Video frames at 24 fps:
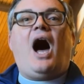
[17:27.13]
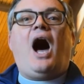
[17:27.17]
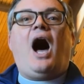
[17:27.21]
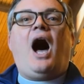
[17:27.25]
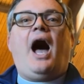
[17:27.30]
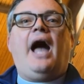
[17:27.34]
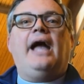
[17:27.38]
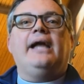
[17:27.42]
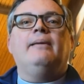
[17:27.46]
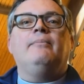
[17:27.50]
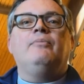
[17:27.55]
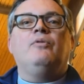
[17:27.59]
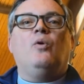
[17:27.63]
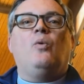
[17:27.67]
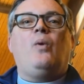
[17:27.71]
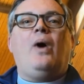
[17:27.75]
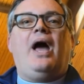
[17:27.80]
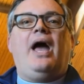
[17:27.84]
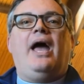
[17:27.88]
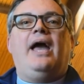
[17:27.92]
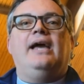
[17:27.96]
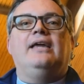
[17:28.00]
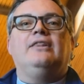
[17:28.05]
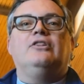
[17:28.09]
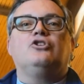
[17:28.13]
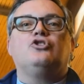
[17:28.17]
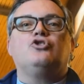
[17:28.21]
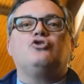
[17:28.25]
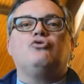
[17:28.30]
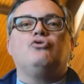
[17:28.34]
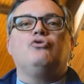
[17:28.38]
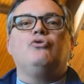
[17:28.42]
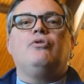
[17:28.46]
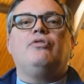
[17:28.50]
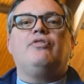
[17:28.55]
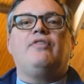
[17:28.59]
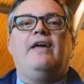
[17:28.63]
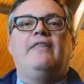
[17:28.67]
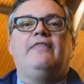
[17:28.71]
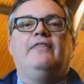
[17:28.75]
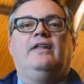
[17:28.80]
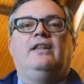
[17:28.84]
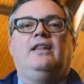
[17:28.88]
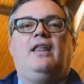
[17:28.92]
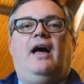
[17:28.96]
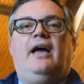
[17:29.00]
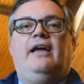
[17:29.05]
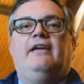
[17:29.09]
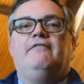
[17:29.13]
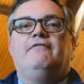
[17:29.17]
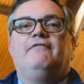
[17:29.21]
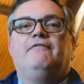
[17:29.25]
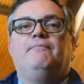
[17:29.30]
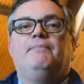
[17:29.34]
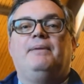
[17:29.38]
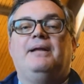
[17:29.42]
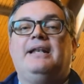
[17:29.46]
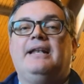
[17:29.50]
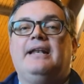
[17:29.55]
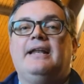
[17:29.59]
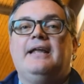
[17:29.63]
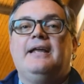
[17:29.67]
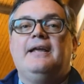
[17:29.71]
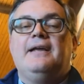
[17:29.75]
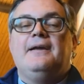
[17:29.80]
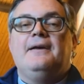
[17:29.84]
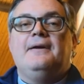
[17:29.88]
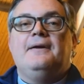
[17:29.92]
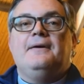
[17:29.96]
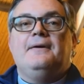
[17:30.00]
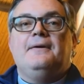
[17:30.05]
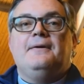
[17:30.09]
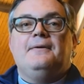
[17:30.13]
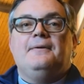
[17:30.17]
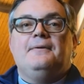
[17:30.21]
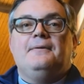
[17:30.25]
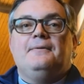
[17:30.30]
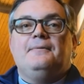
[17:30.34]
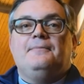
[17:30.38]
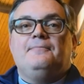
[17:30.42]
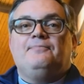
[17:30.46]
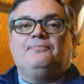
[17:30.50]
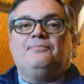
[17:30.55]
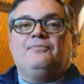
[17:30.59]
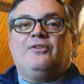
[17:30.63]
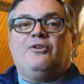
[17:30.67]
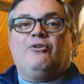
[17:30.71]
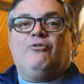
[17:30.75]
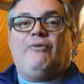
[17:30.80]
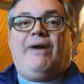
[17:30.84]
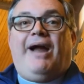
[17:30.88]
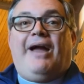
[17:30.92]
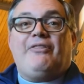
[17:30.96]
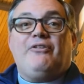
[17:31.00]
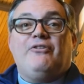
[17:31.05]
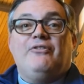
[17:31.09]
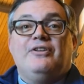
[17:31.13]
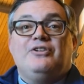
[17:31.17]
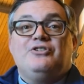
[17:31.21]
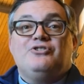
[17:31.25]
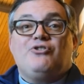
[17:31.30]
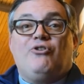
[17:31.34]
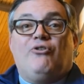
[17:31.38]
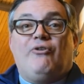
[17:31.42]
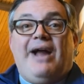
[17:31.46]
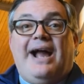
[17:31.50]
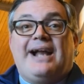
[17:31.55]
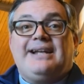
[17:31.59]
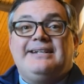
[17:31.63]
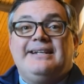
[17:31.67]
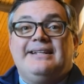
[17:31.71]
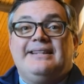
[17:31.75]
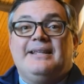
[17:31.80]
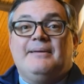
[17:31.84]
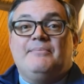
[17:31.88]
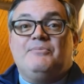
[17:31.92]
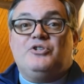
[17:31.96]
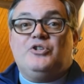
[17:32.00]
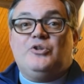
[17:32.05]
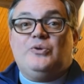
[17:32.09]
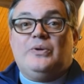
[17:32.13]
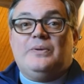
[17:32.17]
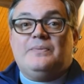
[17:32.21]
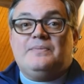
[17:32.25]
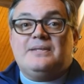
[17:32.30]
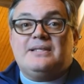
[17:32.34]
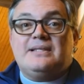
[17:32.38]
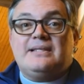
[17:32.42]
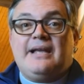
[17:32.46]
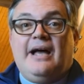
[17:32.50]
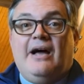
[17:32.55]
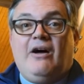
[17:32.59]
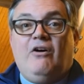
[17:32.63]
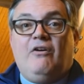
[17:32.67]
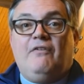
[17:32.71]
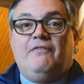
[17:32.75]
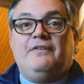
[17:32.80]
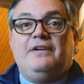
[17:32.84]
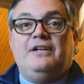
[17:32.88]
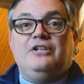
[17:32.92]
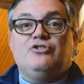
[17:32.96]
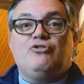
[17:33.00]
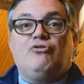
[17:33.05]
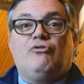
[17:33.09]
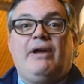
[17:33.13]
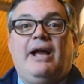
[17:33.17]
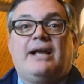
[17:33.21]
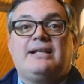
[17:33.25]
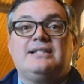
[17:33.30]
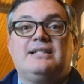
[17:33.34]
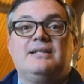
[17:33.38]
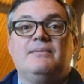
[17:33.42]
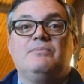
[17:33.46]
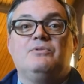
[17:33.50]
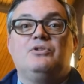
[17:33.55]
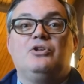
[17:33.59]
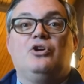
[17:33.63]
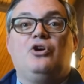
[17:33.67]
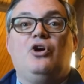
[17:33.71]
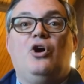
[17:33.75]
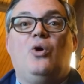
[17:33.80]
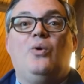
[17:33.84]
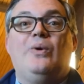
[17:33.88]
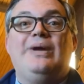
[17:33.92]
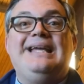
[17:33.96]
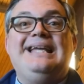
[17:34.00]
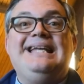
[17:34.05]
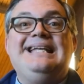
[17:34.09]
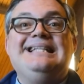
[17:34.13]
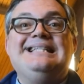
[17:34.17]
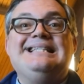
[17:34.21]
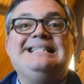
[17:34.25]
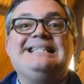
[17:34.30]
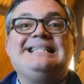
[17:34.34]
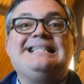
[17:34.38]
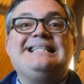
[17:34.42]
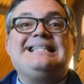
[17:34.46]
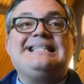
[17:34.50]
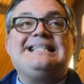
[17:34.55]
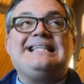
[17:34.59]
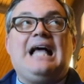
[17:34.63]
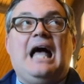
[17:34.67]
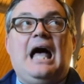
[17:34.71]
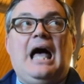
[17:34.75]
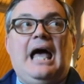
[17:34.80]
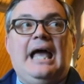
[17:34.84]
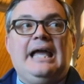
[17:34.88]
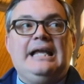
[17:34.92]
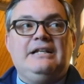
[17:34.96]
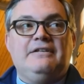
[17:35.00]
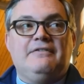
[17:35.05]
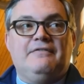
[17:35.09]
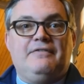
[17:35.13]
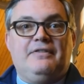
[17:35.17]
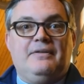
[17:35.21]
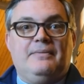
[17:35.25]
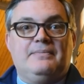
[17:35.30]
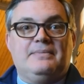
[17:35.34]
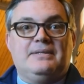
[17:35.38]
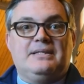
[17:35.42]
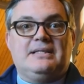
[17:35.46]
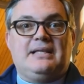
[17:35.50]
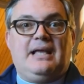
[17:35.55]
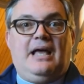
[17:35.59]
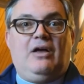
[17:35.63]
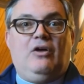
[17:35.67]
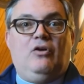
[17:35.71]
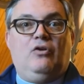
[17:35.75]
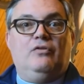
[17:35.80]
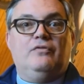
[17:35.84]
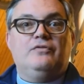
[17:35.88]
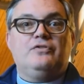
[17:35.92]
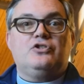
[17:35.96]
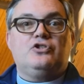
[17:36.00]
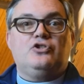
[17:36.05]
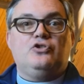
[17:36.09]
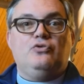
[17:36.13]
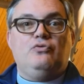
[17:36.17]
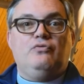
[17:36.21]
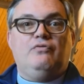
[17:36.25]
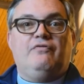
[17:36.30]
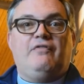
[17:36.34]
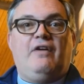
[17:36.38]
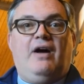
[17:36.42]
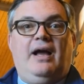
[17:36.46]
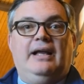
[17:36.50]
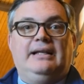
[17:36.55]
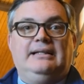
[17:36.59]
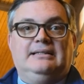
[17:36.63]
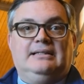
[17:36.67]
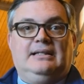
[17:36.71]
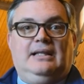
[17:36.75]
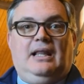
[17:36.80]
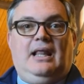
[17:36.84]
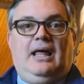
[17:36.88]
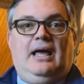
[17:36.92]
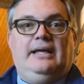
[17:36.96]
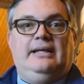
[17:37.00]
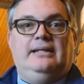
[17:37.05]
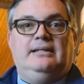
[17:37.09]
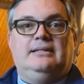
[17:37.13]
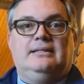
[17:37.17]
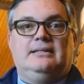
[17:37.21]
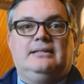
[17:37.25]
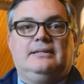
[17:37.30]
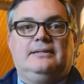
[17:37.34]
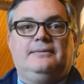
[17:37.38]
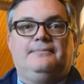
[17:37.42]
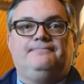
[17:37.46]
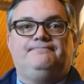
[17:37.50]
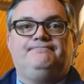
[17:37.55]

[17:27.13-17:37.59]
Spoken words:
"I am the way, the truth, and the life." But rather than directing them to himself, he directs them to go inside of themselves to find light.